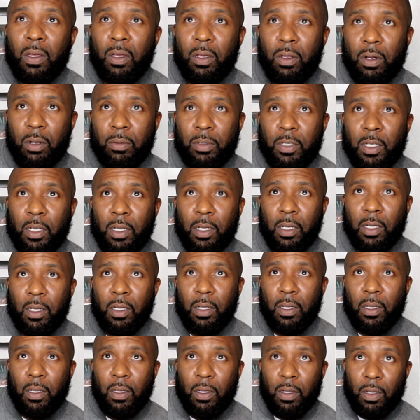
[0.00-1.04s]
you know what I'm saying,
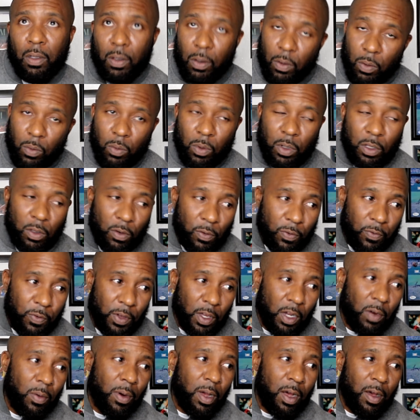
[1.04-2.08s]
when you
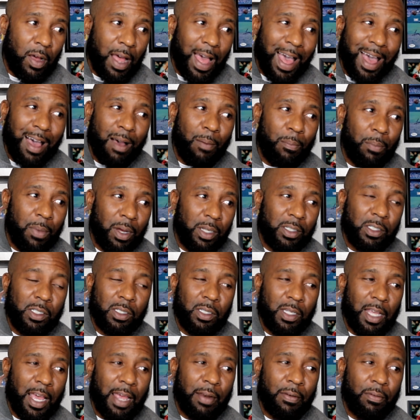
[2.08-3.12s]
figure out how
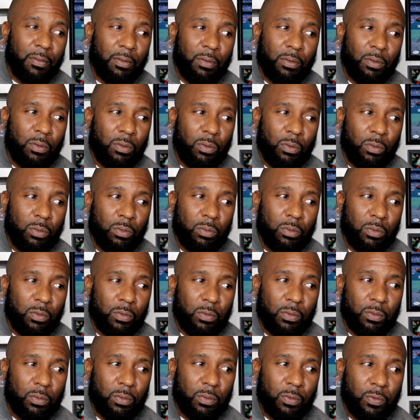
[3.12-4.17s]
much that
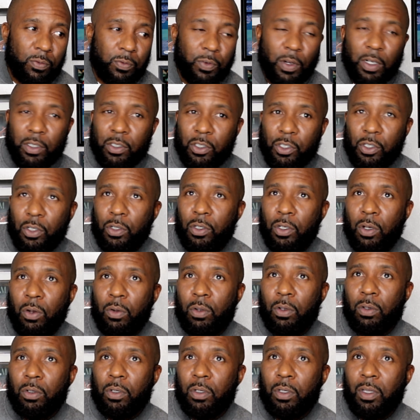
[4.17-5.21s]
fucked
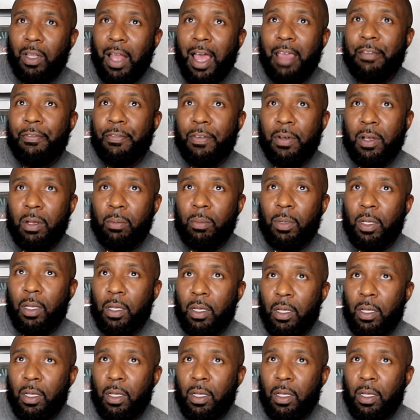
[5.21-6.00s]
your life up.